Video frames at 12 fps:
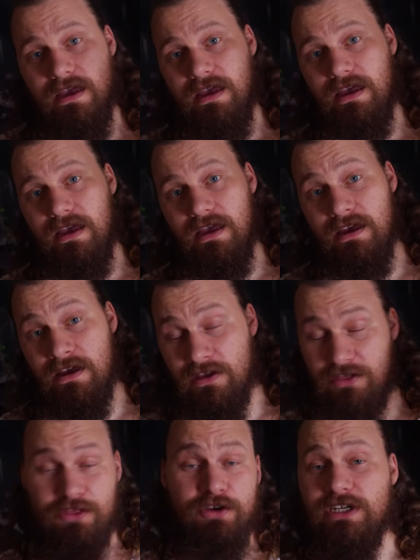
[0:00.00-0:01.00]

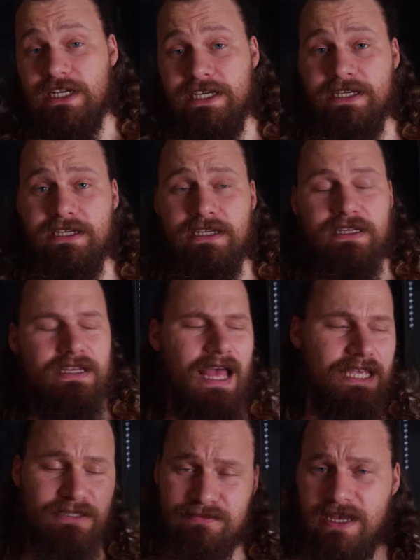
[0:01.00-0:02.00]
Thirdly,
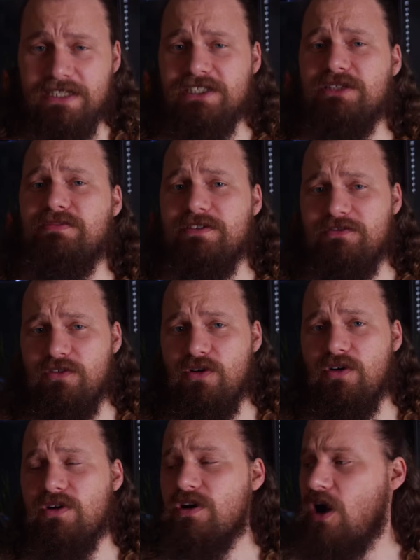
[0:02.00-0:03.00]
as mentioned
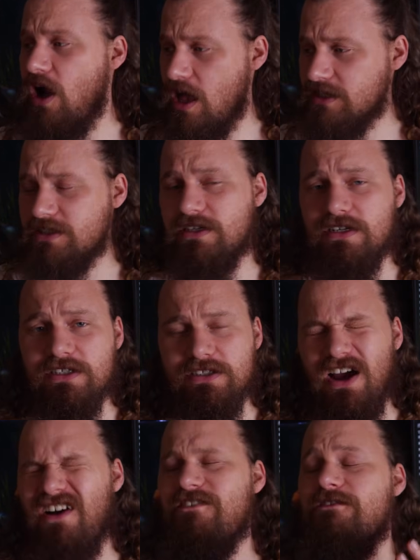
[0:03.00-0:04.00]
before, Oscars
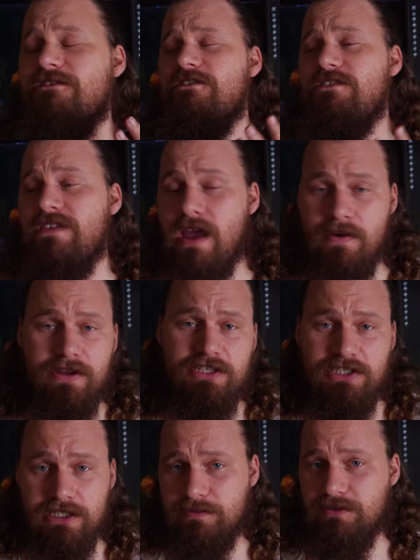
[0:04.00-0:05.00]
are very
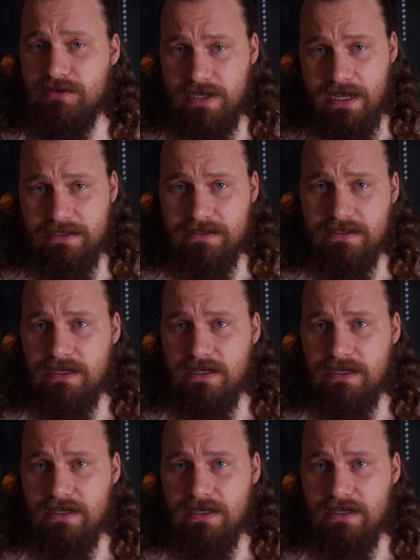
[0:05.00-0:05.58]
cheap to get.